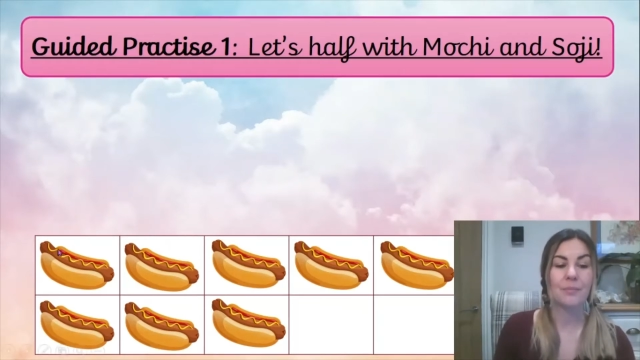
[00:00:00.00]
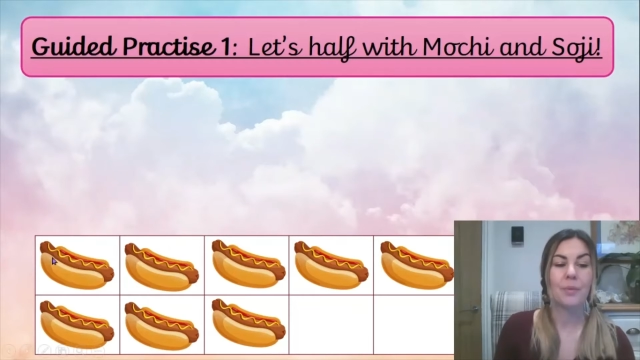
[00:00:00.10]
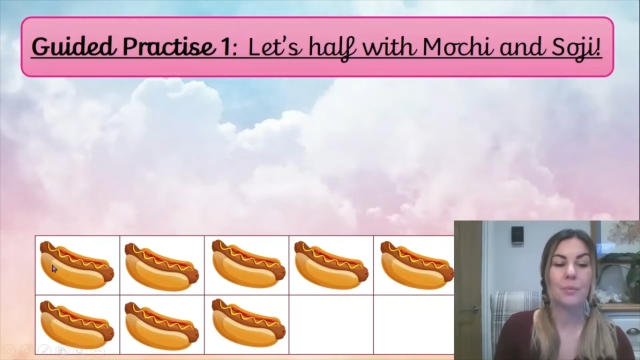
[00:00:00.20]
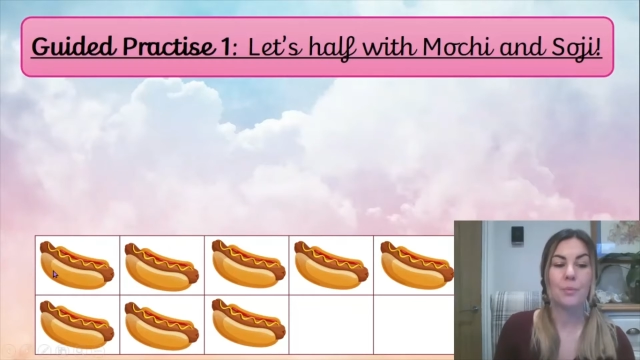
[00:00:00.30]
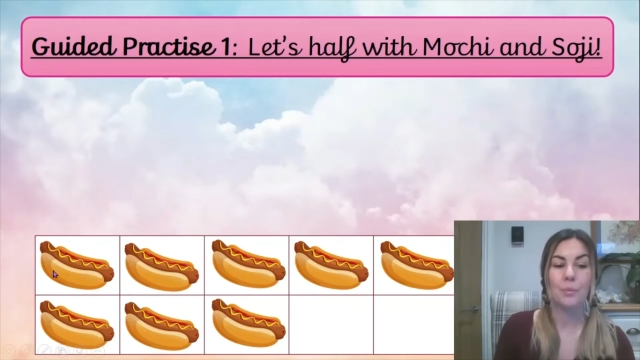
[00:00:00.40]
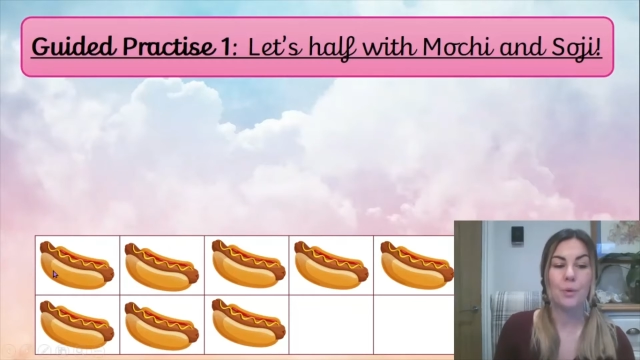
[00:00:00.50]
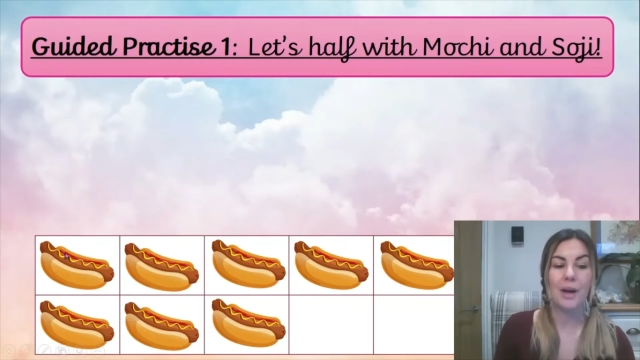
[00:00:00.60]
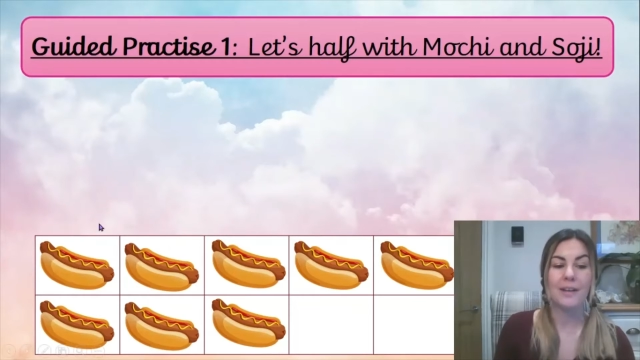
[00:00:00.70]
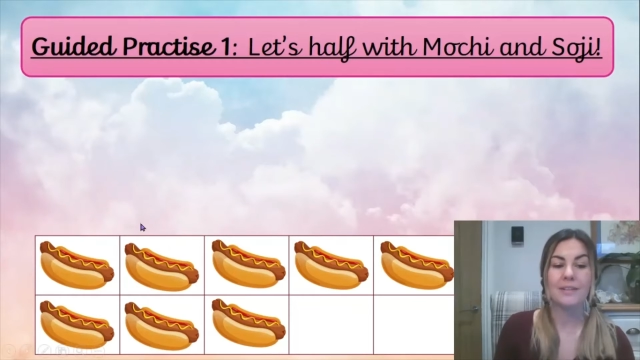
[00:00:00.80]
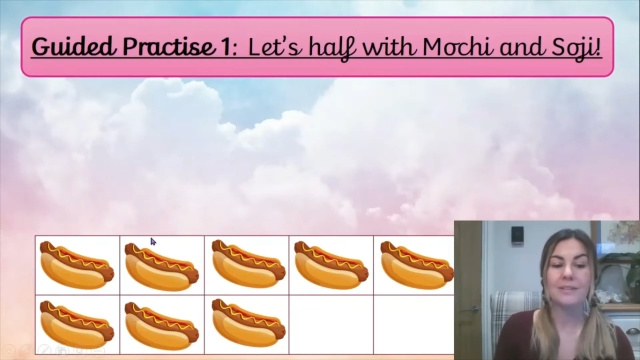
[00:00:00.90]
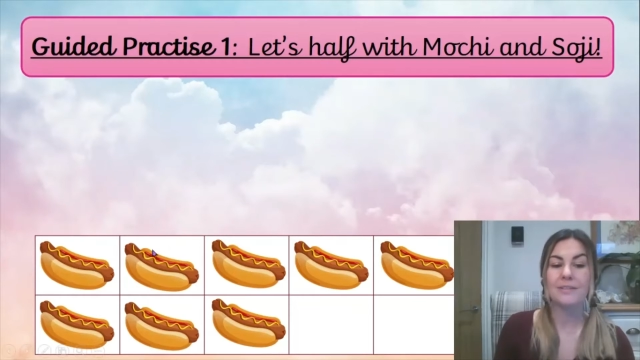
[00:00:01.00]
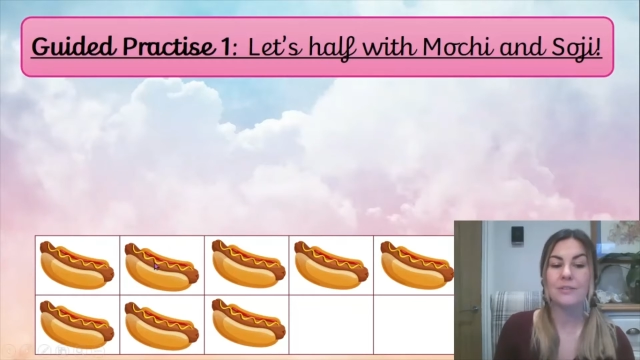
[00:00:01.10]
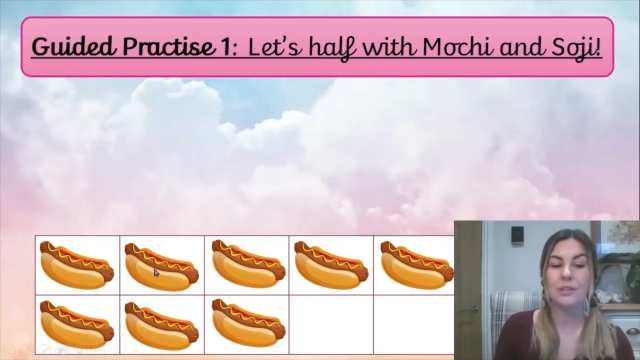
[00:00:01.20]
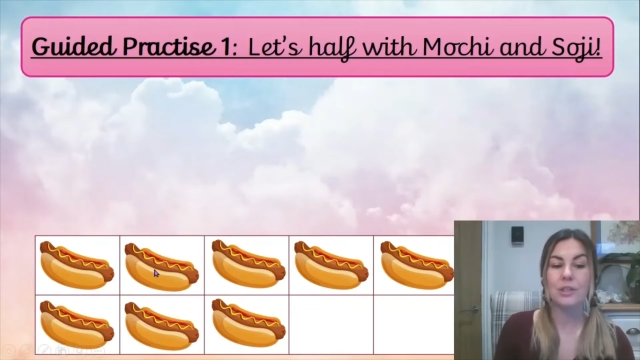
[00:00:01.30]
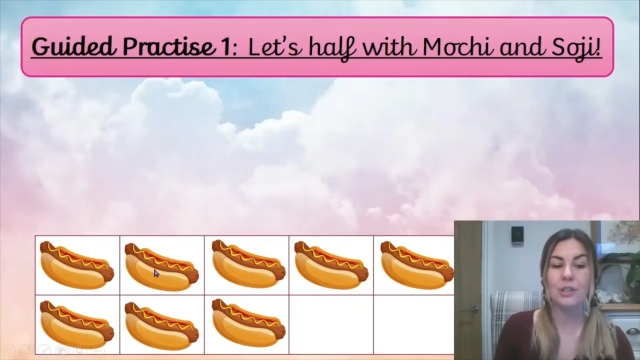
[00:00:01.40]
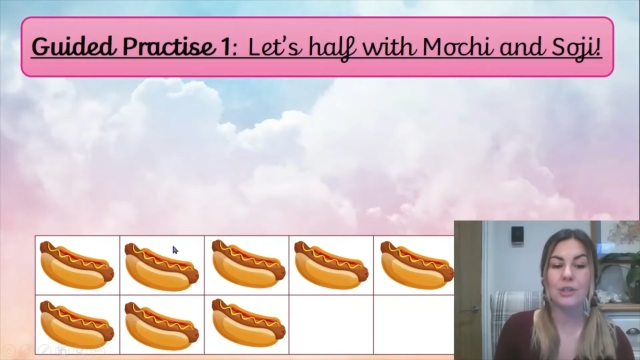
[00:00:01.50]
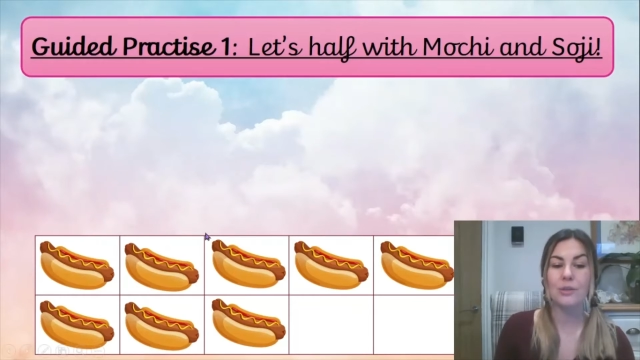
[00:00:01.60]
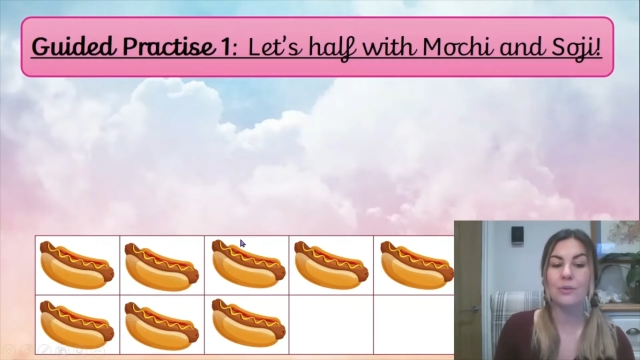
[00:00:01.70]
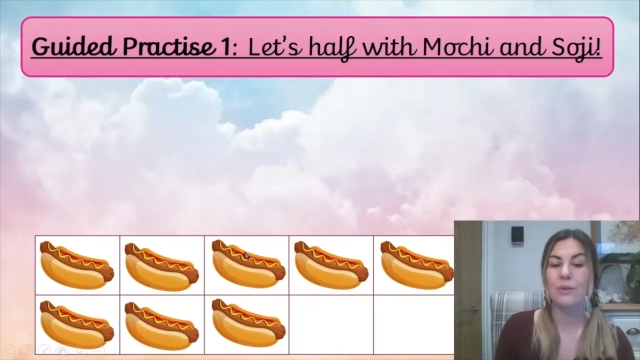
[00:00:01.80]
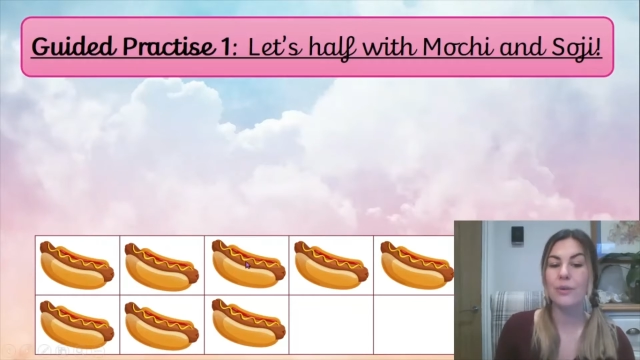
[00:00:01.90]
1, 2,
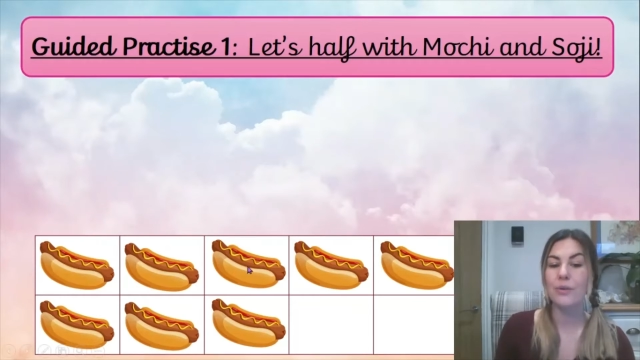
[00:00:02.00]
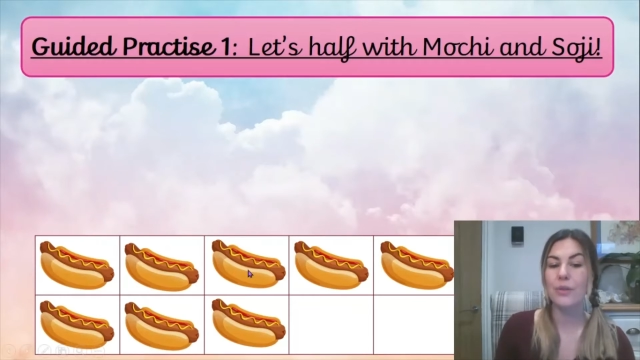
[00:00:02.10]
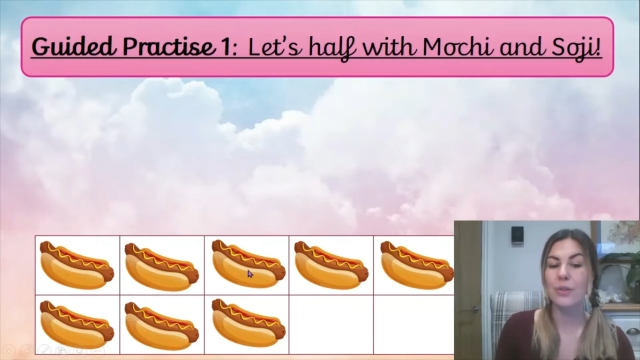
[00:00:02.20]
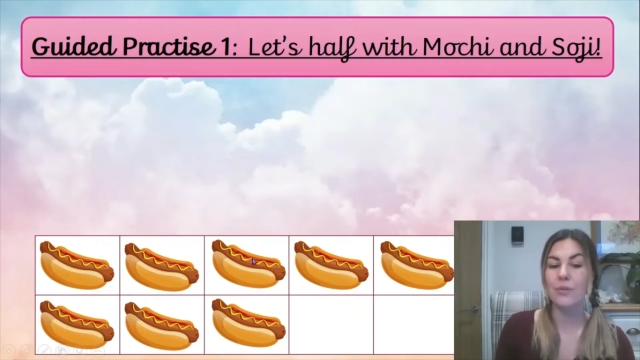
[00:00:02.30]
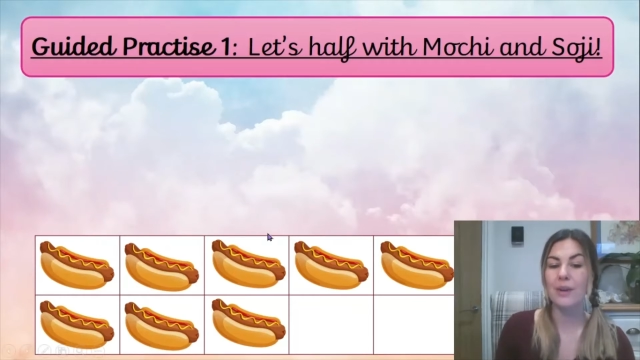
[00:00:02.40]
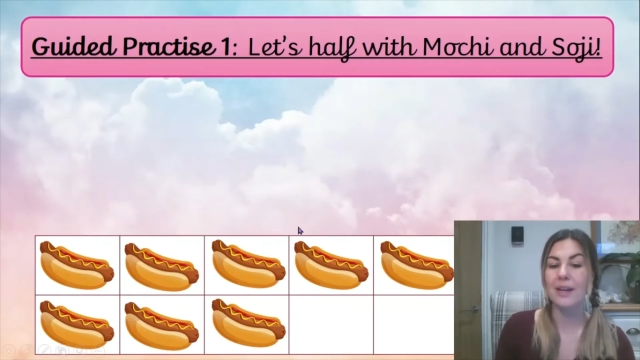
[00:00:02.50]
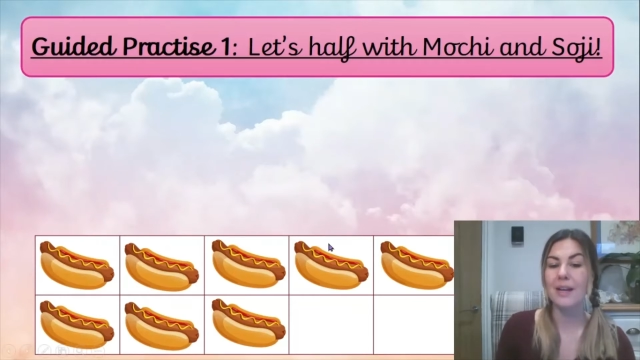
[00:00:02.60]
3,